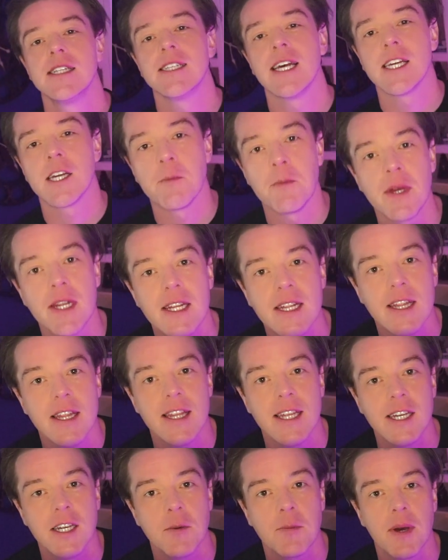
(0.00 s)
Take a minute and
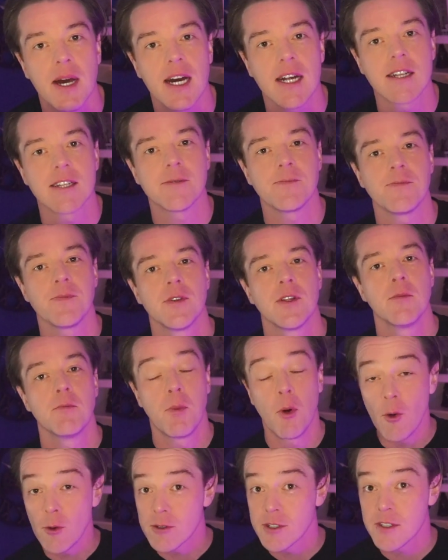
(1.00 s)
think about it.
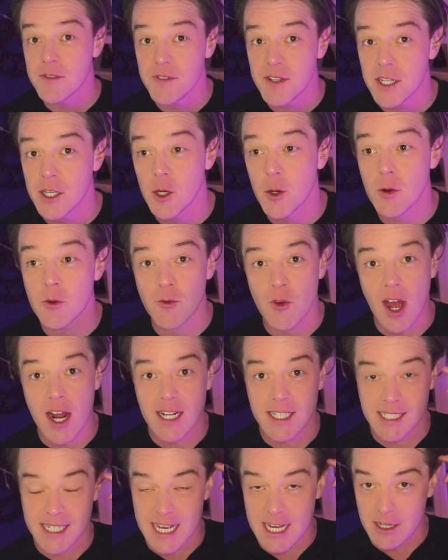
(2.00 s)
Pause the video and
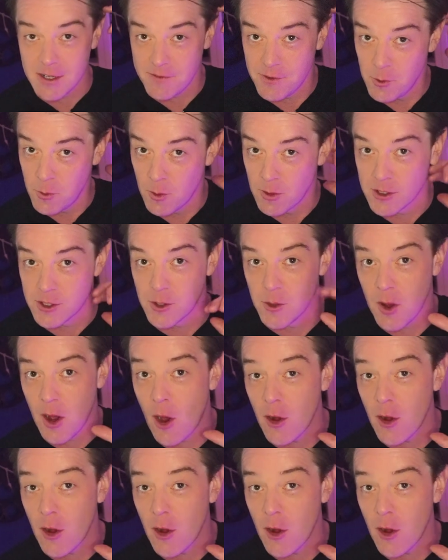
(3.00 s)
write it down if you want to.